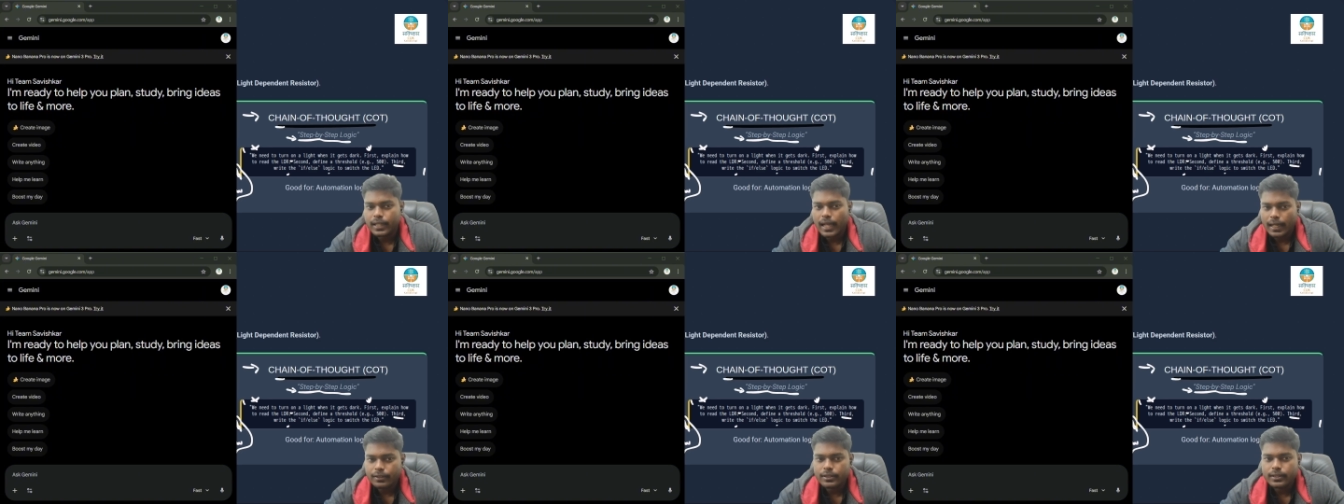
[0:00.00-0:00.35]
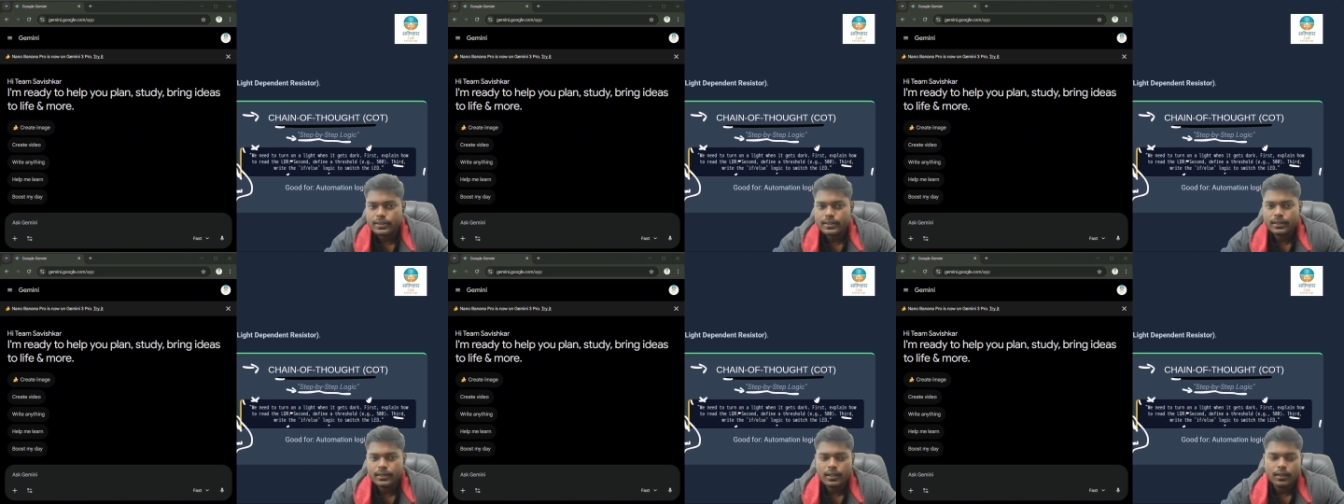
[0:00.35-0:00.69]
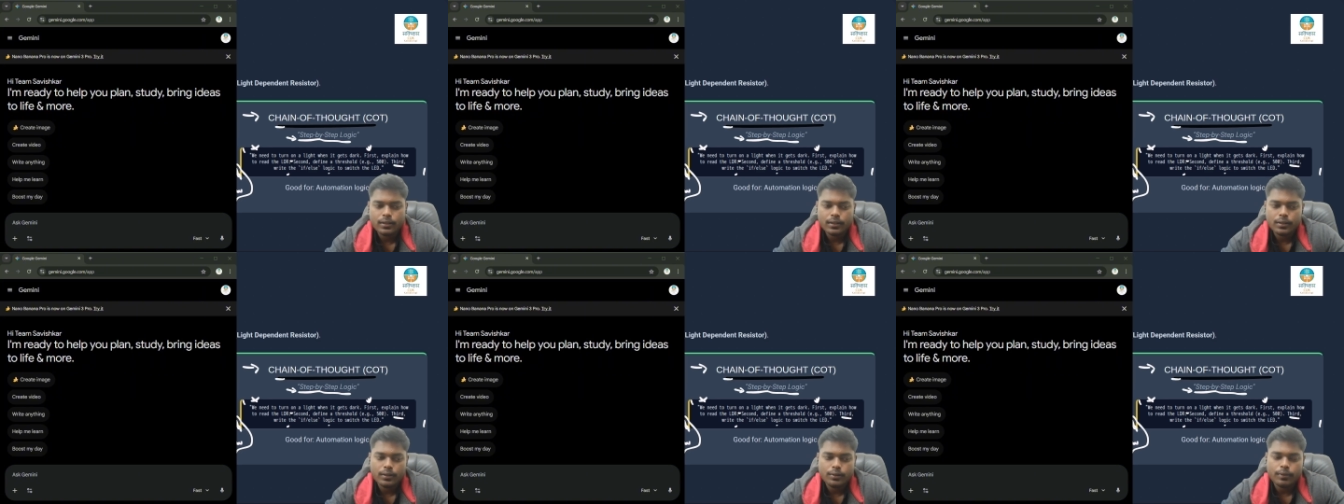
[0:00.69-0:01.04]
For that
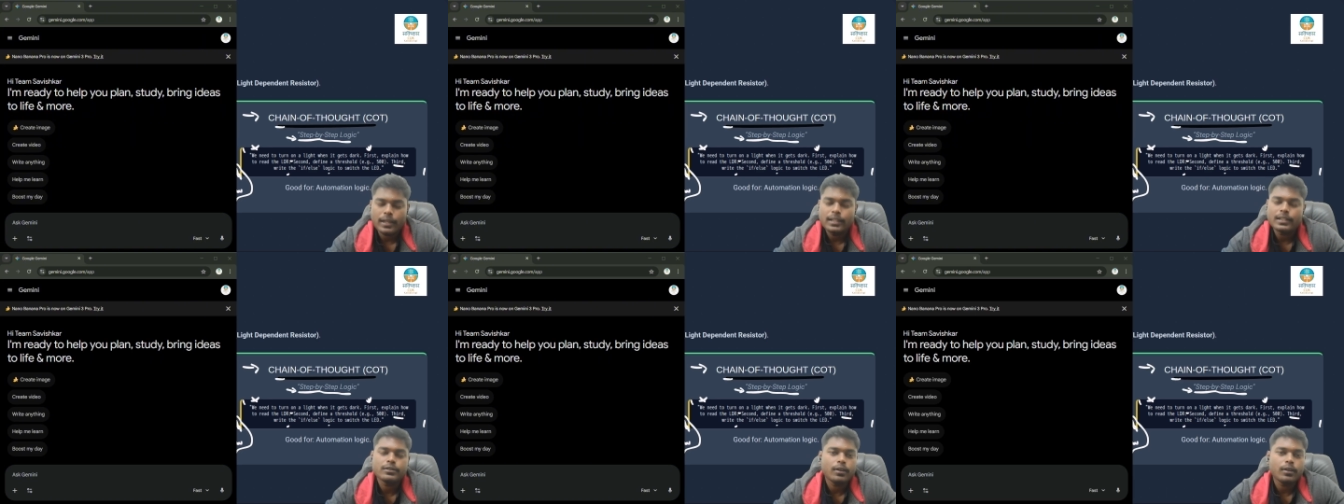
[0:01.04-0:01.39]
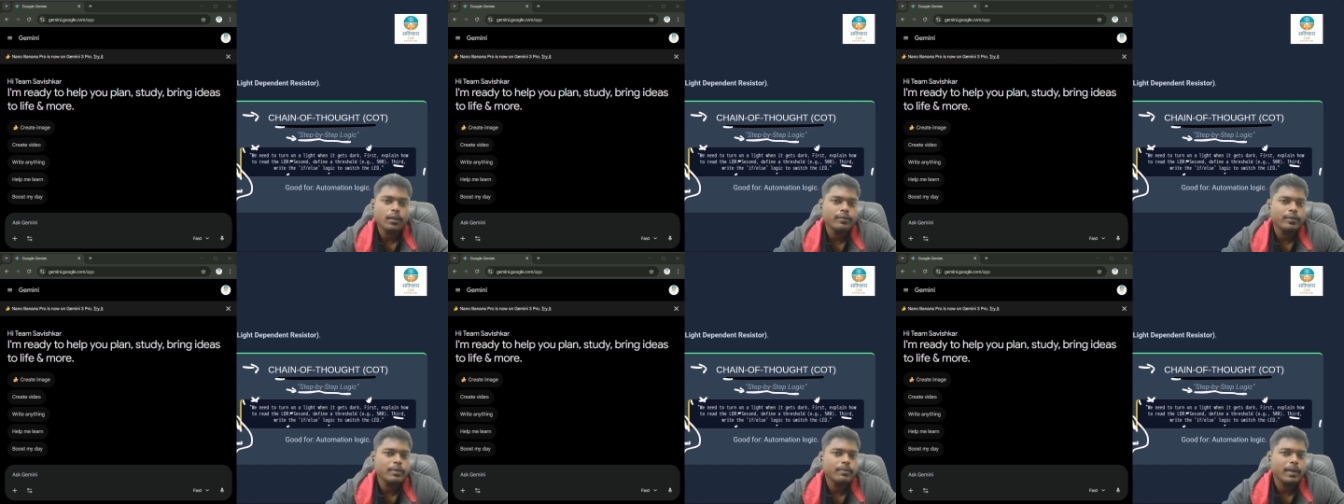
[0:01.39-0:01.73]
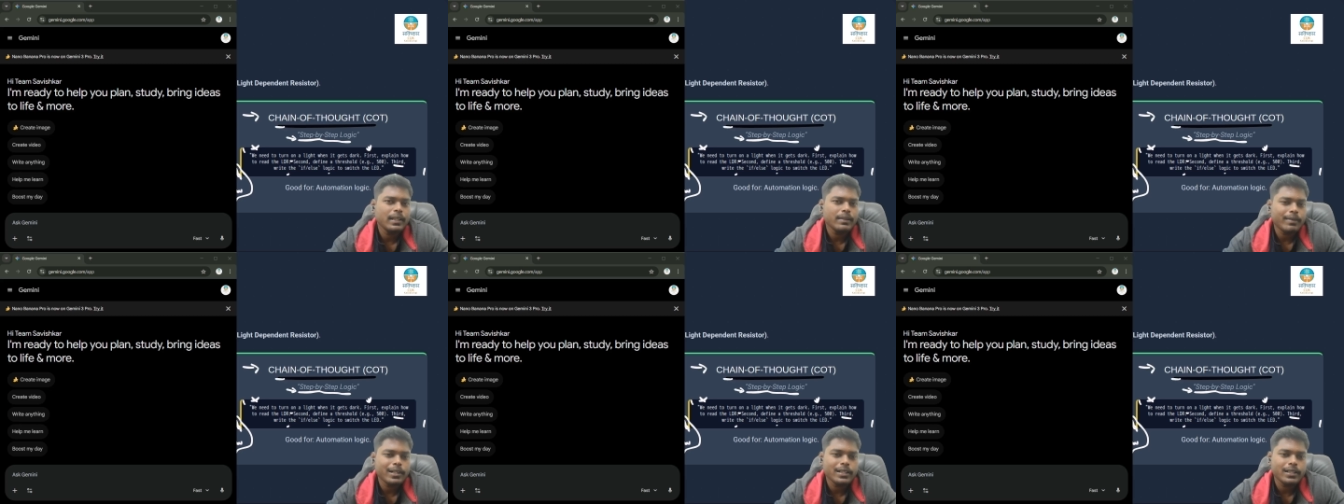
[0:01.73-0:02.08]
reason, while solving
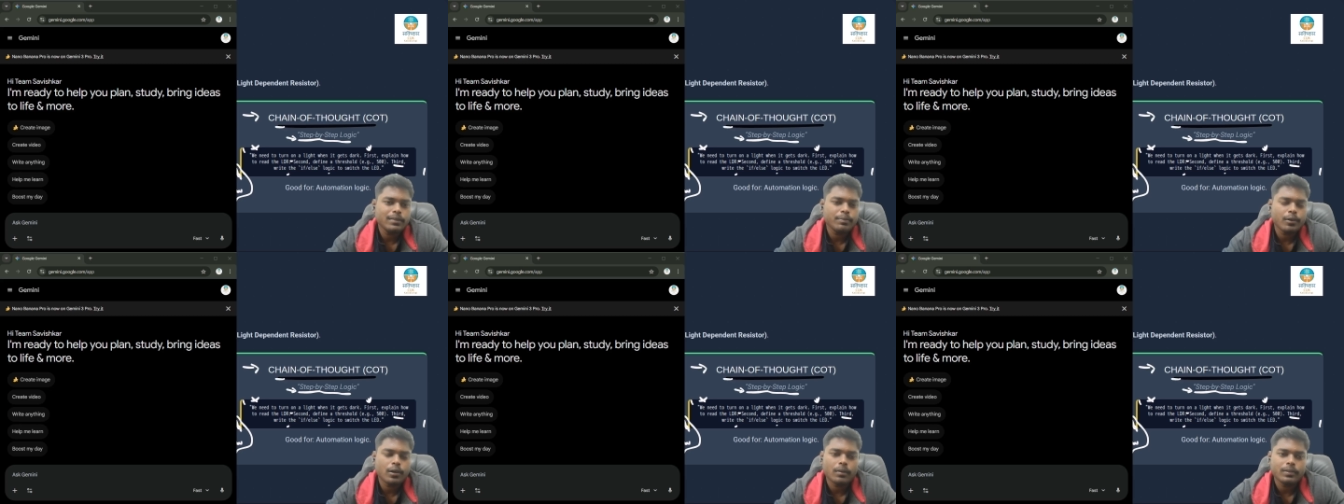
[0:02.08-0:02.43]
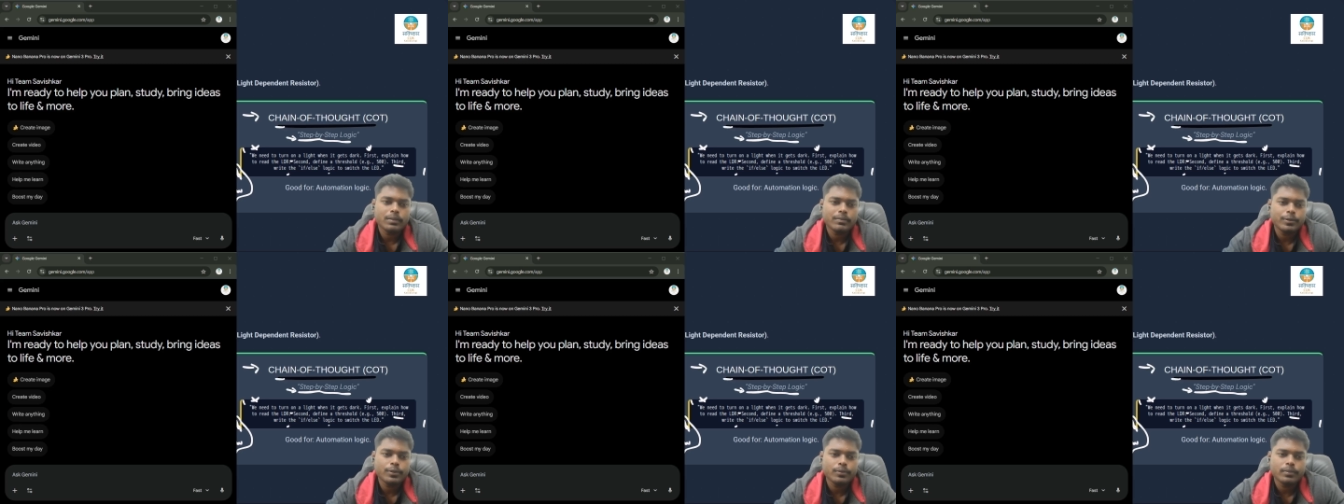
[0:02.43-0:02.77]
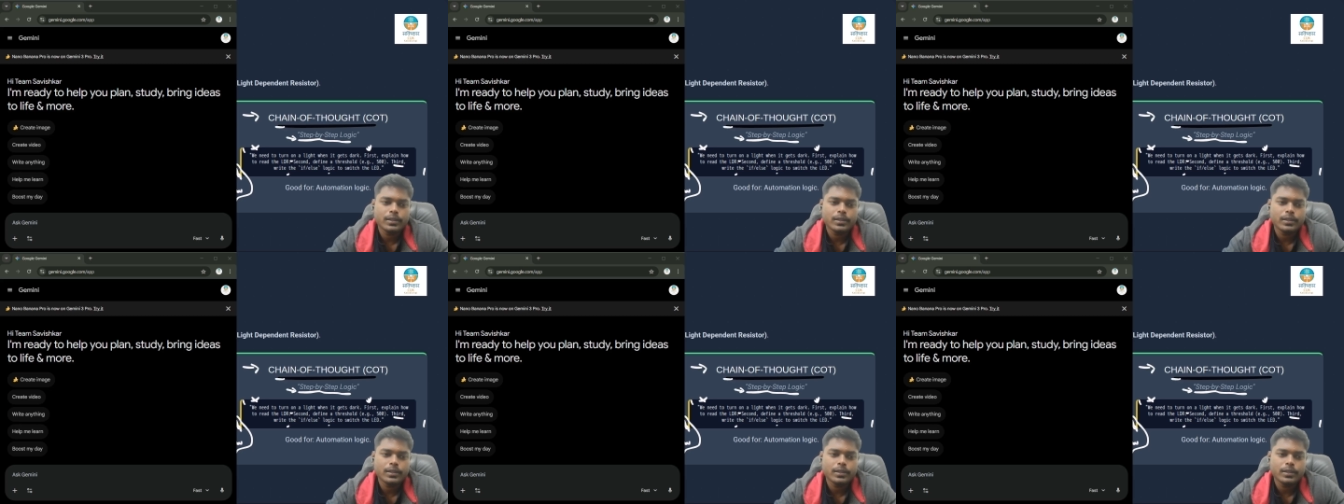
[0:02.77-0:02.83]
mathematical problem,